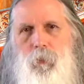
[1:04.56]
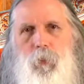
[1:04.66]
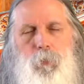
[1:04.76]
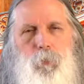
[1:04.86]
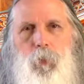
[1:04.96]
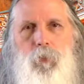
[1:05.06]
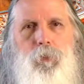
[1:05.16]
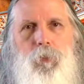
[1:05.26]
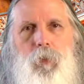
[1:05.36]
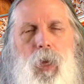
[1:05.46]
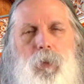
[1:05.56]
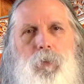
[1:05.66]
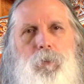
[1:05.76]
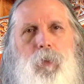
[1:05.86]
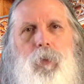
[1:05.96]
that moved
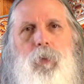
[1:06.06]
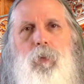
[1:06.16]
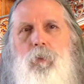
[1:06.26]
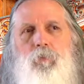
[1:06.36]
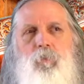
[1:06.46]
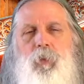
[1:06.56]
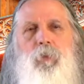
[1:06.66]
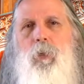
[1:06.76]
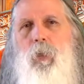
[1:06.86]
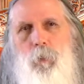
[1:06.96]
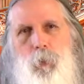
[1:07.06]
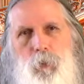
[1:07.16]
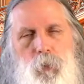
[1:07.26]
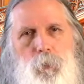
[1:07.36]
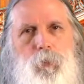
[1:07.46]
actively developed
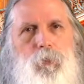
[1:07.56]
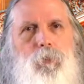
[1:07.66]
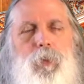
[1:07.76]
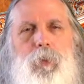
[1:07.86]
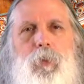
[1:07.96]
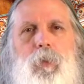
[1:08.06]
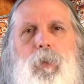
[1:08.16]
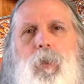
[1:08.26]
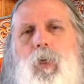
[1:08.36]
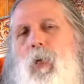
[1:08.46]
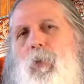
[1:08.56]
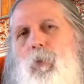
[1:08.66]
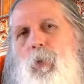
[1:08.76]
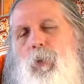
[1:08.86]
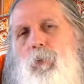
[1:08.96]
normal vision.
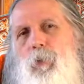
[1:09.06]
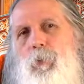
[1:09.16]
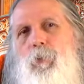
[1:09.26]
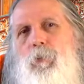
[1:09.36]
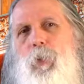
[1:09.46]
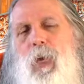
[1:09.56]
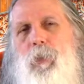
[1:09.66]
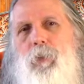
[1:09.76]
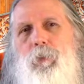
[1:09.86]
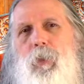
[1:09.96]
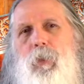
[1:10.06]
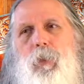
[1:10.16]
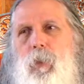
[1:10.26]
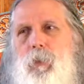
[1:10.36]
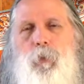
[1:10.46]
The one that was moved passively,
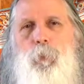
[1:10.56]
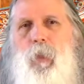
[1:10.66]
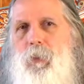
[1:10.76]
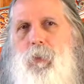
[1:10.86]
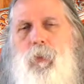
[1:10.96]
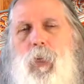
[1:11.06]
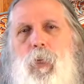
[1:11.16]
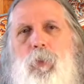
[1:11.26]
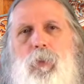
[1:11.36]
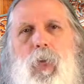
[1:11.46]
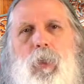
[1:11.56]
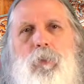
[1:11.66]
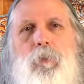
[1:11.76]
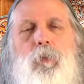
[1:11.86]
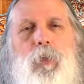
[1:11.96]
despite the same exact
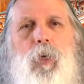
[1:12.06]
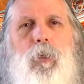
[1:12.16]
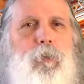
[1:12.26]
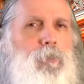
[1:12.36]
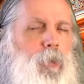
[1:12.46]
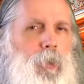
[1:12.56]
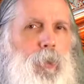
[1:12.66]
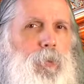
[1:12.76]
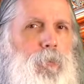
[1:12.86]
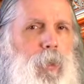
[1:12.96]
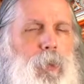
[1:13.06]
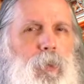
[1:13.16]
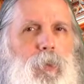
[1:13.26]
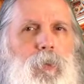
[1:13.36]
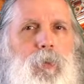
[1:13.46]
photons falling on the
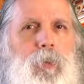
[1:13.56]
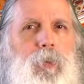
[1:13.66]
retina,